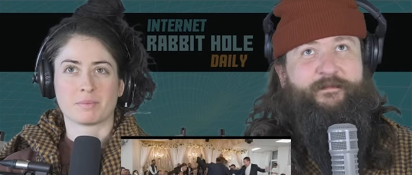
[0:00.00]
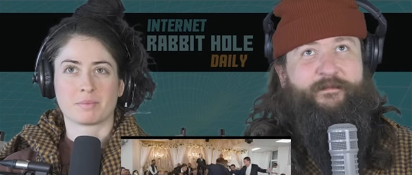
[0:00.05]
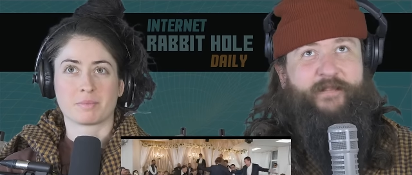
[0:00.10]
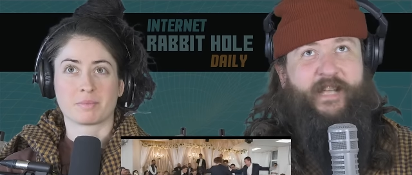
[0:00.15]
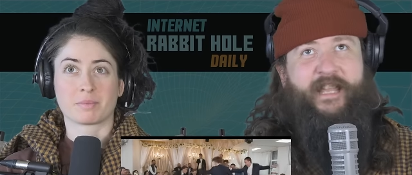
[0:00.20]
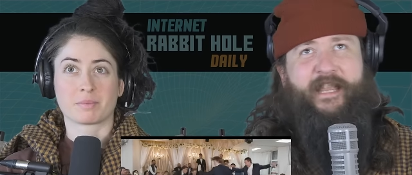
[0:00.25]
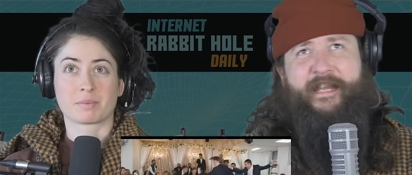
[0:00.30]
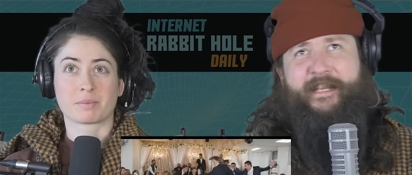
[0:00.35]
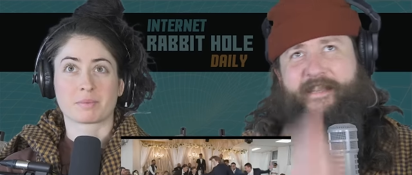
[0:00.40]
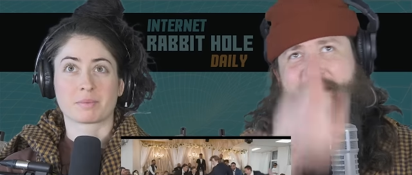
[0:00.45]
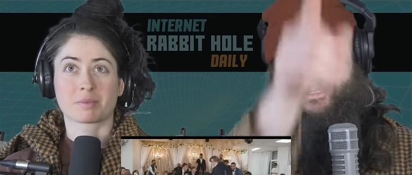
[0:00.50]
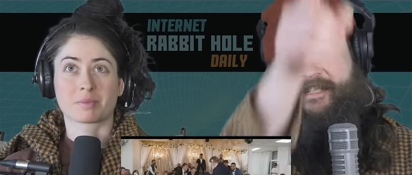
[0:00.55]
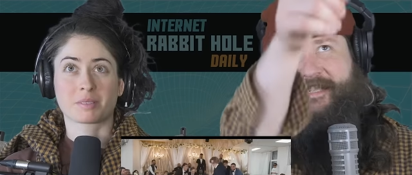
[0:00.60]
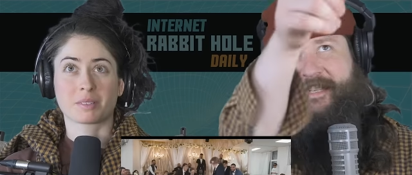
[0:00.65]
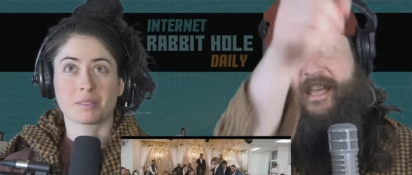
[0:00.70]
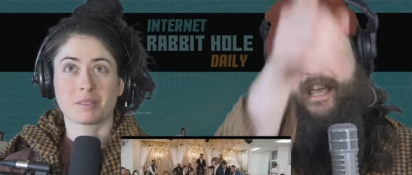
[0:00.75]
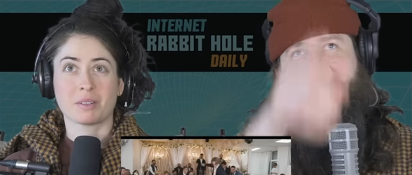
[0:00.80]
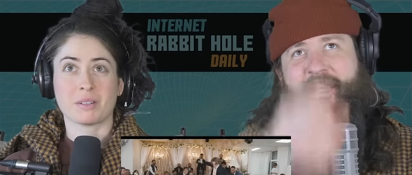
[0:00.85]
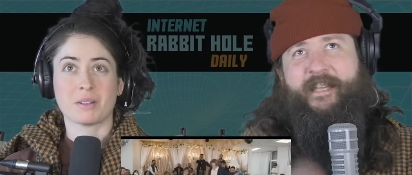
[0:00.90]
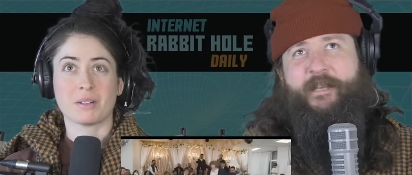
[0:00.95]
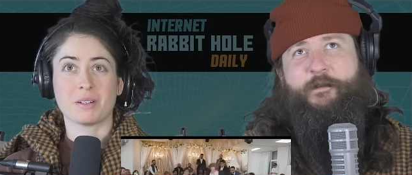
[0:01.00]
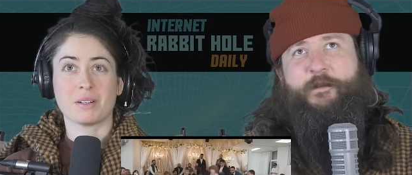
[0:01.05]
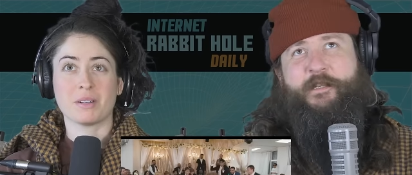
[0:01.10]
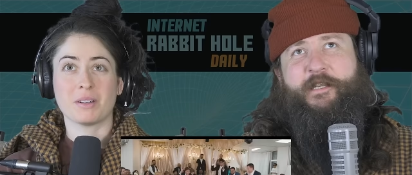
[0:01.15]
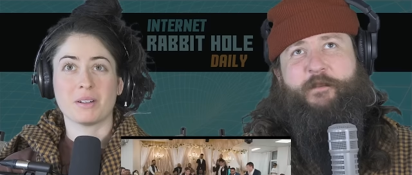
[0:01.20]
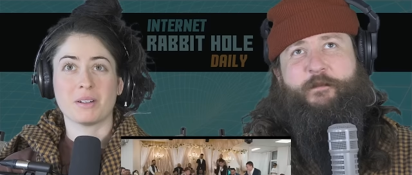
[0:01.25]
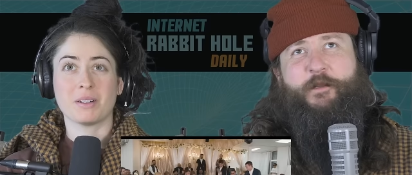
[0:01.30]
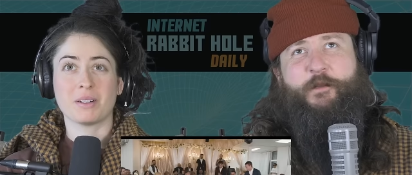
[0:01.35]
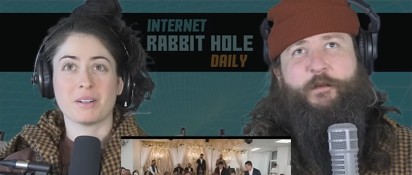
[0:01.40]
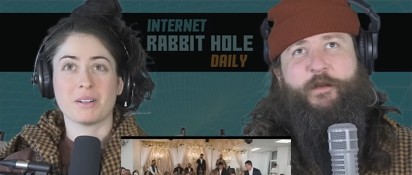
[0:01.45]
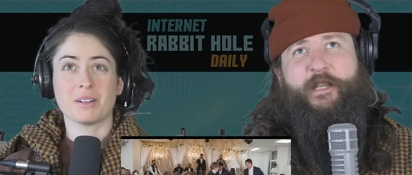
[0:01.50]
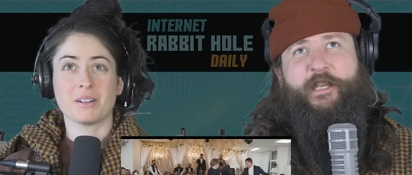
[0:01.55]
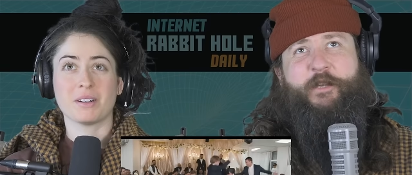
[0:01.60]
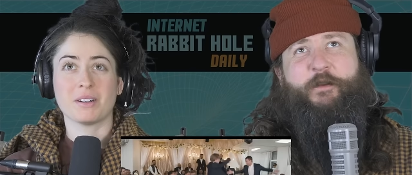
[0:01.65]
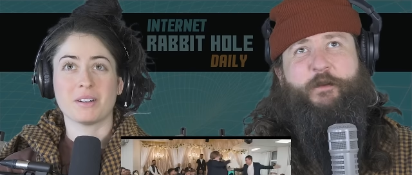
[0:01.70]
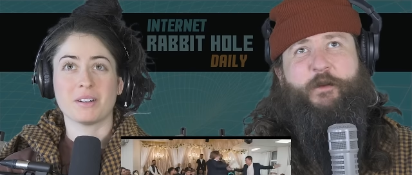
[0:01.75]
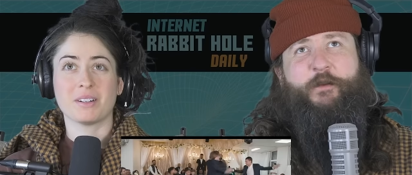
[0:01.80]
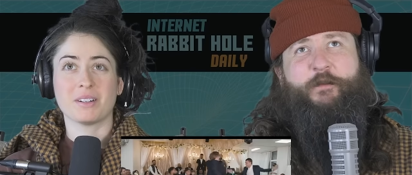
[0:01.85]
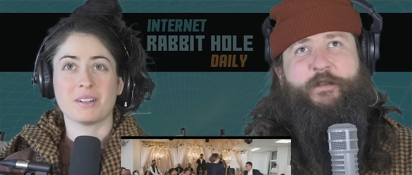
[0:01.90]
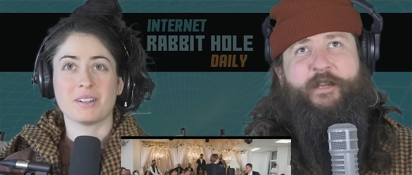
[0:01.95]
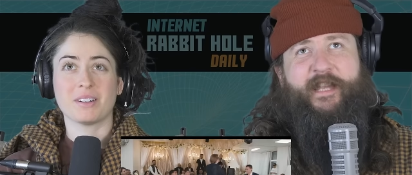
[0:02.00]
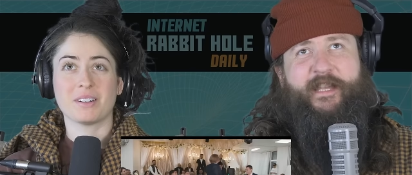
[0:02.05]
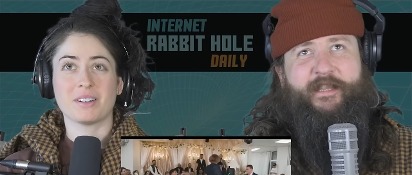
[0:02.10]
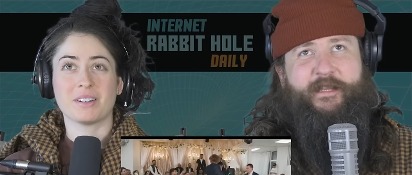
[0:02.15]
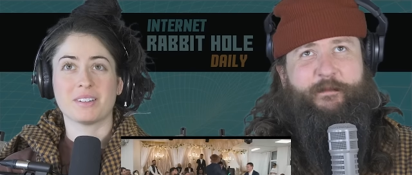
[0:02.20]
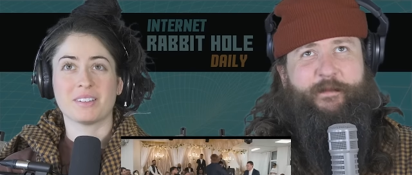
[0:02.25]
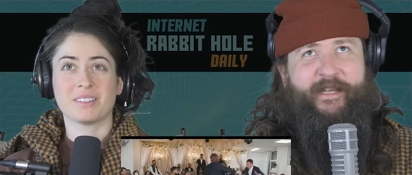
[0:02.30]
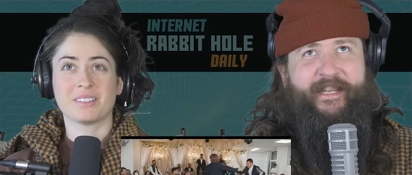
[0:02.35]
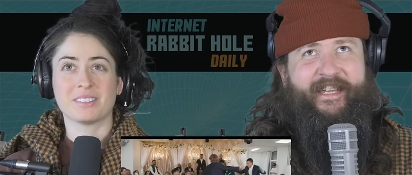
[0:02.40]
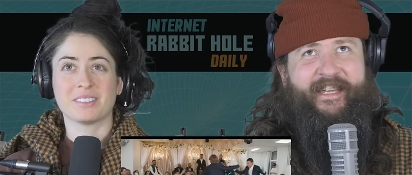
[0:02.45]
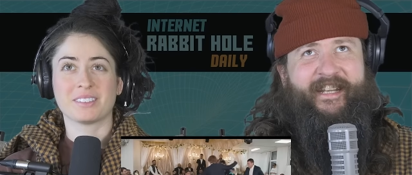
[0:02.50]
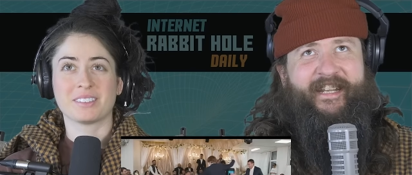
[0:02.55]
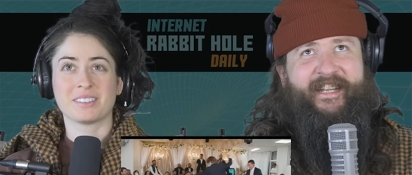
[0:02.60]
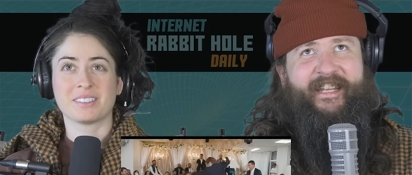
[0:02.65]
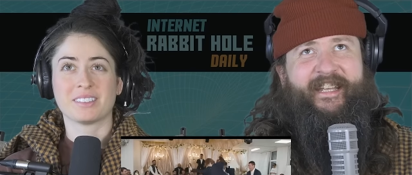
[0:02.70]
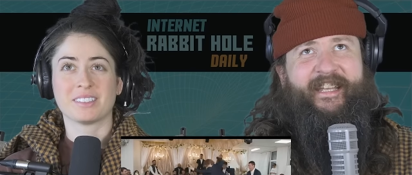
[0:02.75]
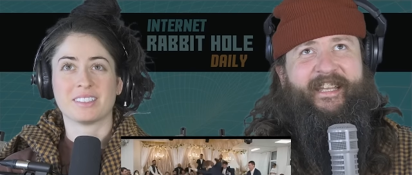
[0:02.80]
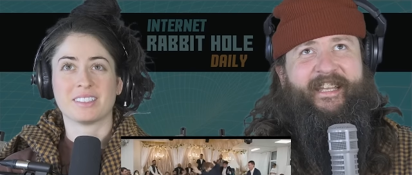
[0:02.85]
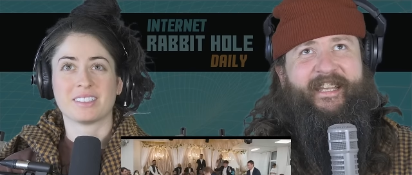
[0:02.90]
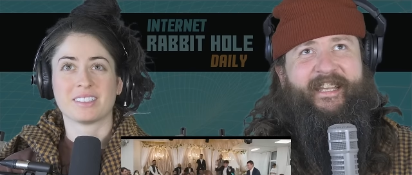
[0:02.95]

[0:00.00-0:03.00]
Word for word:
Speaker 1: I like this guy. Oh. He was he was really grooving at the beginning.